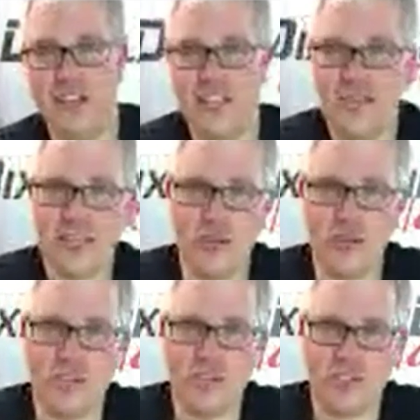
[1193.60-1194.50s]
they make
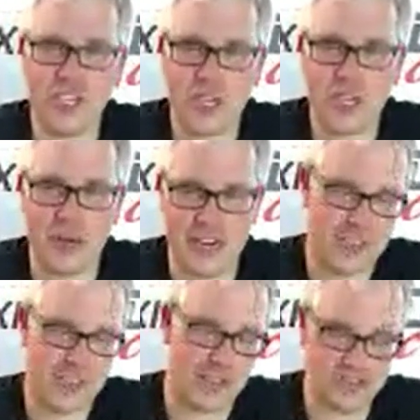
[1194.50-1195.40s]
too big of a stink
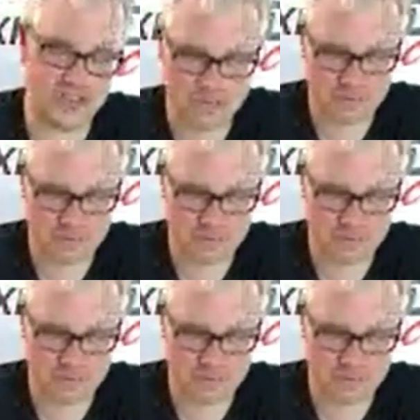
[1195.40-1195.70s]
about it. So,